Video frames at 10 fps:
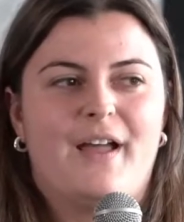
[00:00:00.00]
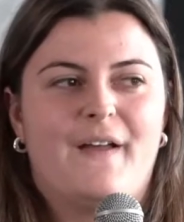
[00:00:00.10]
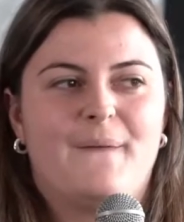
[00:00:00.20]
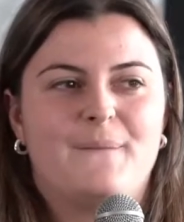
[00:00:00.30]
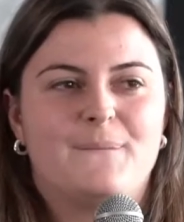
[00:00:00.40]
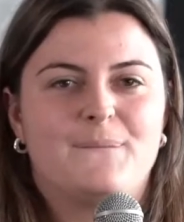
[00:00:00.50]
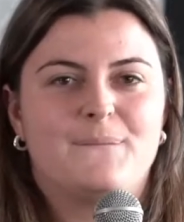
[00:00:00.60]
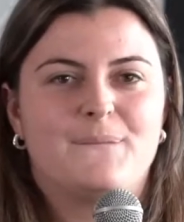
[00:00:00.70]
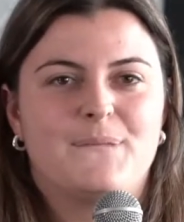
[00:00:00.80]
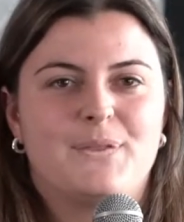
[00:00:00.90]

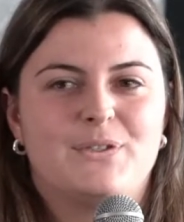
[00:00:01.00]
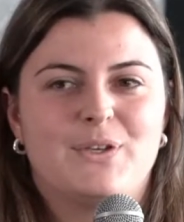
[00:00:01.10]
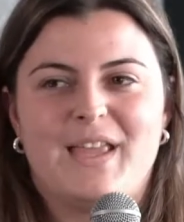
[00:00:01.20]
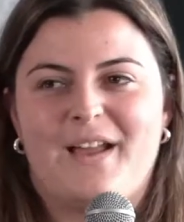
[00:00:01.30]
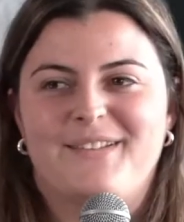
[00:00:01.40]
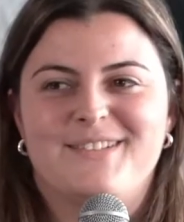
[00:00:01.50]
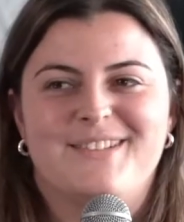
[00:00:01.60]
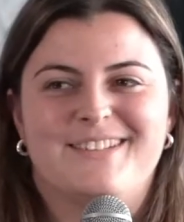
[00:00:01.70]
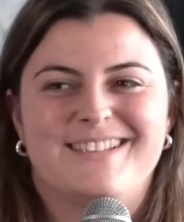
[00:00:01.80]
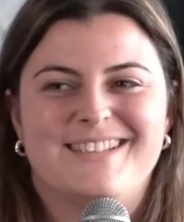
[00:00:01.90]

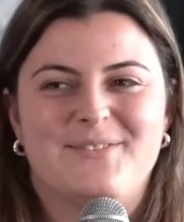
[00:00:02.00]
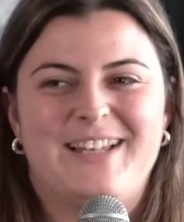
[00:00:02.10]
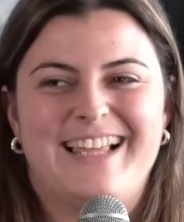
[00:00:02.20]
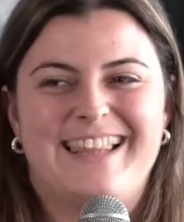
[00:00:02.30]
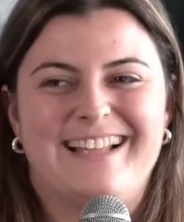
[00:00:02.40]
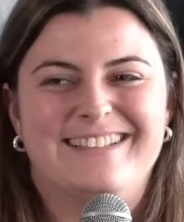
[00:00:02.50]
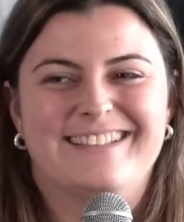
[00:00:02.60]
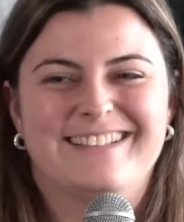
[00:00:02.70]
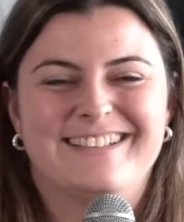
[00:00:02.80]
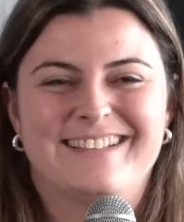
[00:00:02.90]
Something like that.
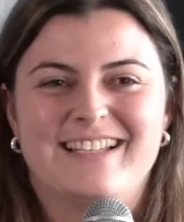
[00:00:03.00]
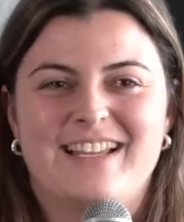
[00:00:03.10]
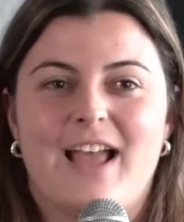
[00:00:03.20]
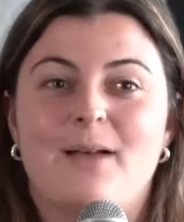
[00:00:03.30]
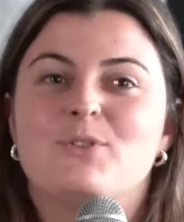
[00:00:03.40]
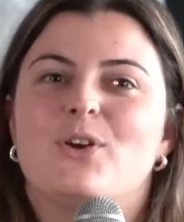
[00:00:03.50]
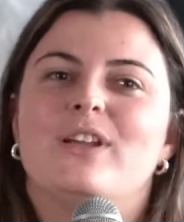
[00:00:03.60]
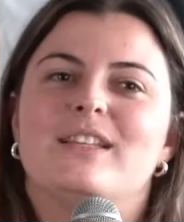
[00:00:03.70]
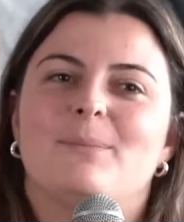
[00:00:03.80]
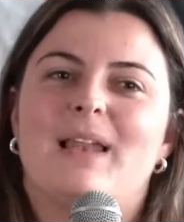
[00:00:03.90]
I'm
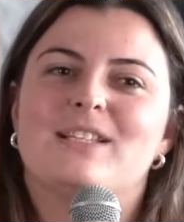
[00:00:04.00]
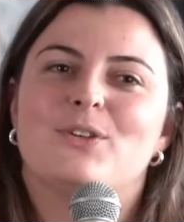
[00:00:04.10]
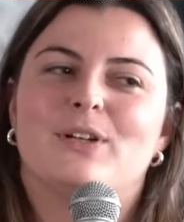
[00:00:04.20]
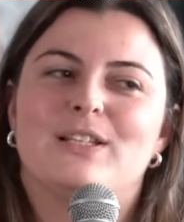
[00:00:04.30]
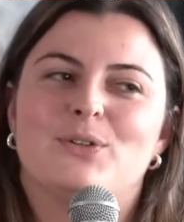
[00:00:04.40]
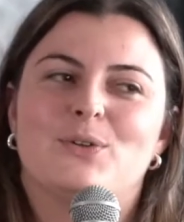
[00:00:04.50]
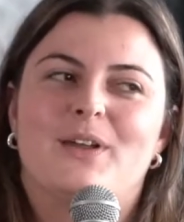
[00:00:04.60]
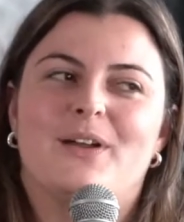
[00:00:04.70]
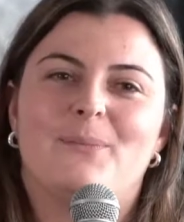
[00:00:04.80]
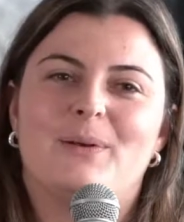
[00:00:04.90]
sorry, it applies only to
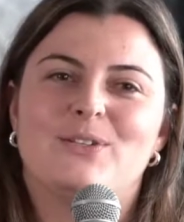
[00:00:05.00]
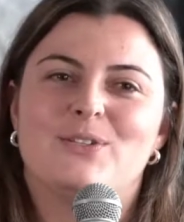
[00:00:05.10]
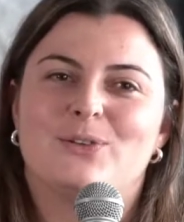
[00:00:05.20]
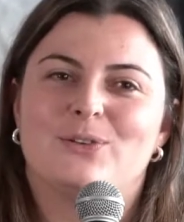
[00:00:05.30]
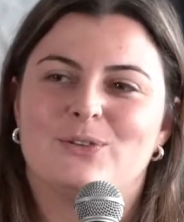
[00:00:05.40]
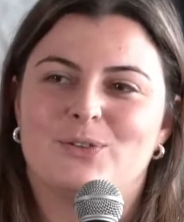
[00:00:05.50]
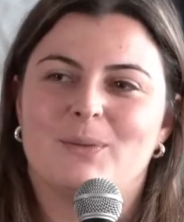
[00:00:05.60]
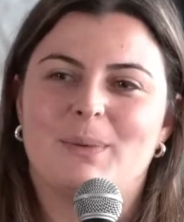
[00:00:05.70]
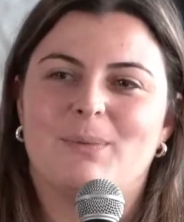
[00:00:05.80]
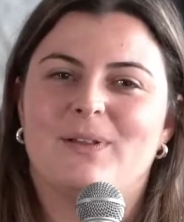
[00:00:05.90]
the person, to
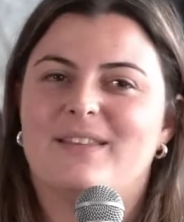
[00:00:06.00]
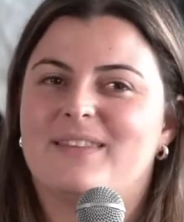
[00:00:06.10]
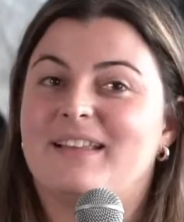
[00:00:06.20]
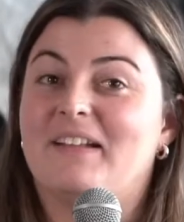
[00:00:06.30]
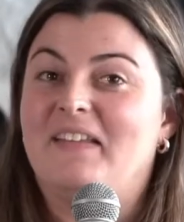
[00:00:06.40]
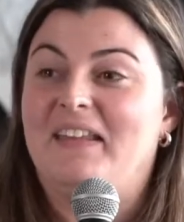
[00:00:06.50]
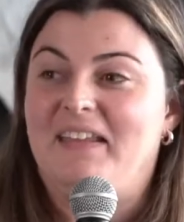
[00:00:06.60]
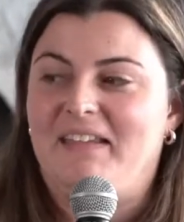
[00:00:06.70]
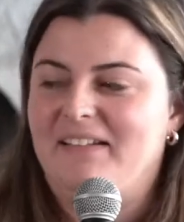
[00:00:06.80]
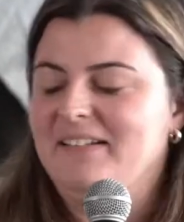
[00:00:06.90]
the people that are
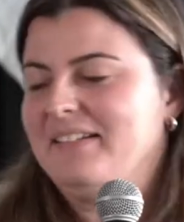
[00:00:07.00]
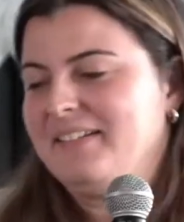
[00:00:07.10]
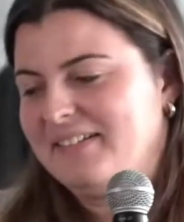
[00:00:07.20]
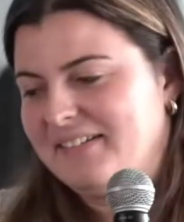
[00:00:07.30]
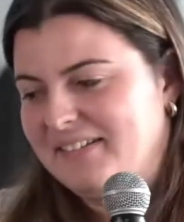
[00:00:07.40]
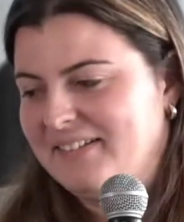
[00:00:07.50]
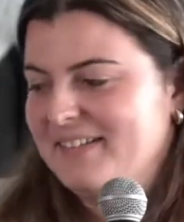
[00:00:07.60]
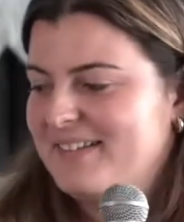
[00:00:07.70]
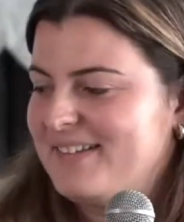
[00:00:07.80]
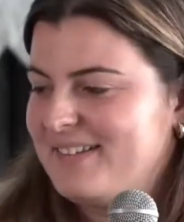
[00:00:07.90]
here,
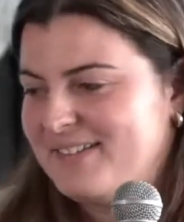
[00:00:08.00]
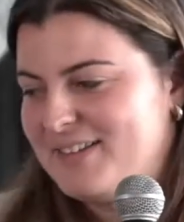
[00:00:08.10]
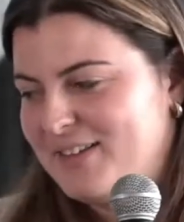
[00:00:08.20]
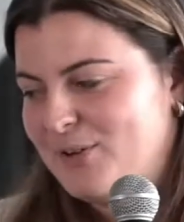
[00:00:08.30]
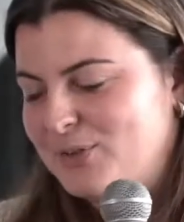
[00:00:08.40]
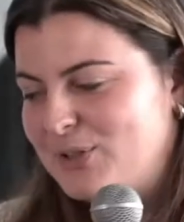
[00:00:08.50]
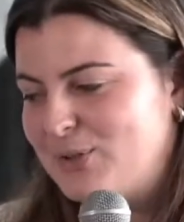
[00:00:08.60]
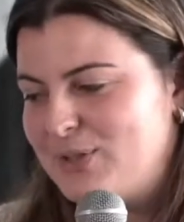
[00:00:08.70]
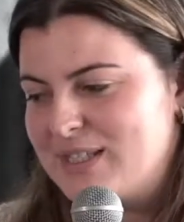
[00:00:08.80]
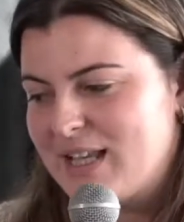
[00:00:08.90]
in order
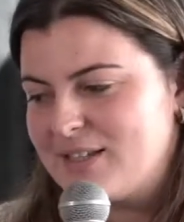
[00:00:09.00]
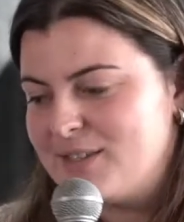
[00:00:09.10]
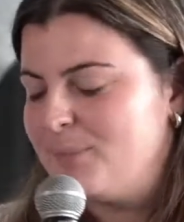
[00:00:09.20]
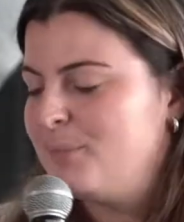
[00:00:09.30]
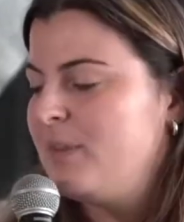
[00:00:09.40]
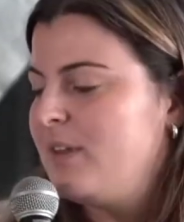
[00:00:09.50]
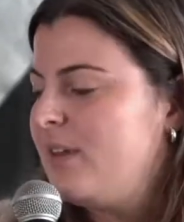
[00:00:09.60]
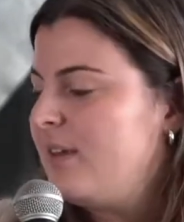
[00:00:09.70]
to discuss them.